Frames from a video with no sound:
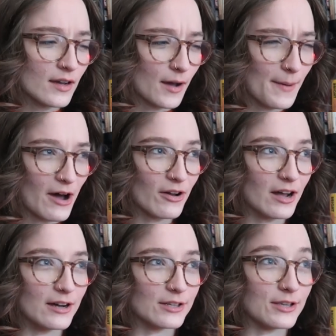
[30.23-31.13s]

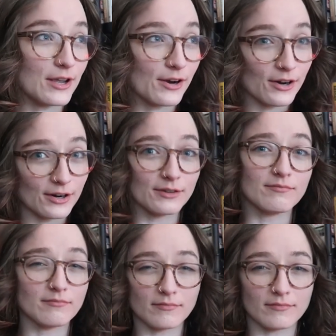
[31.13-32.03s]
about a
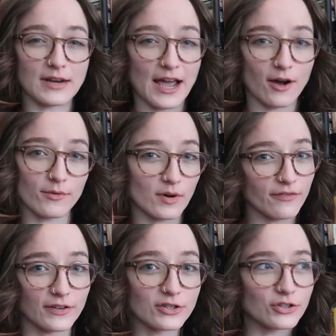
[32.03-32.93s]
year now
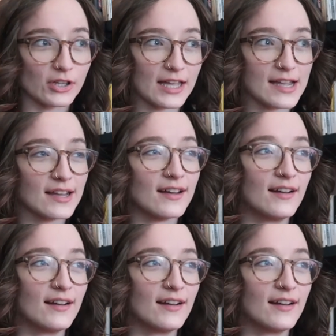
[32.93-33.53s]
officially.